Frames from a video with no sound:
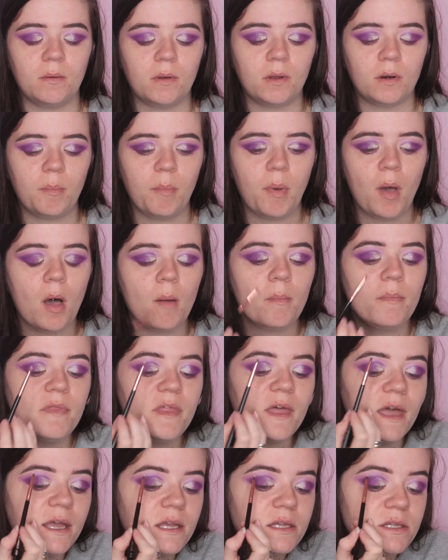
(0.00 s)
I'm going to
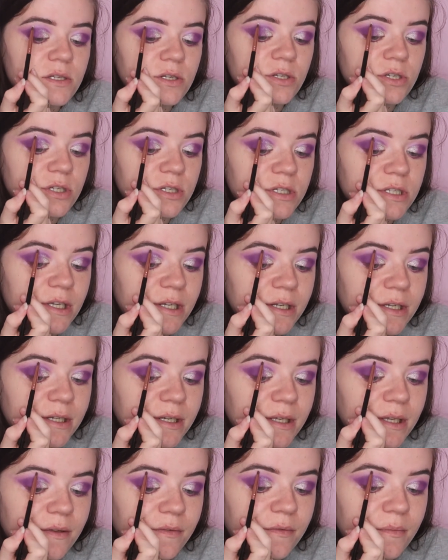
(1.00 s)
pop this just
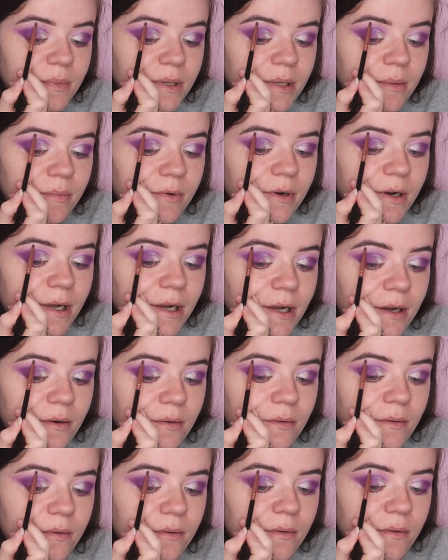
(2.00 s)
underneath my
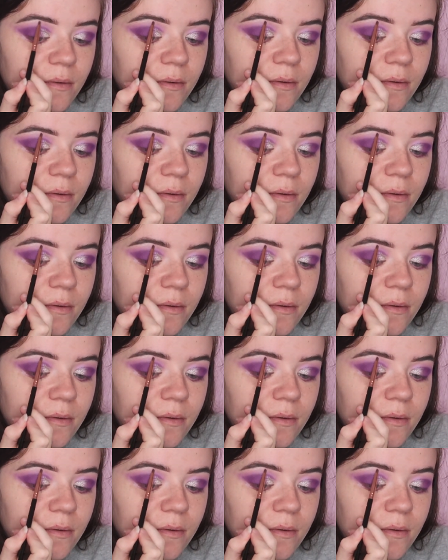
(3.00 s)
brow.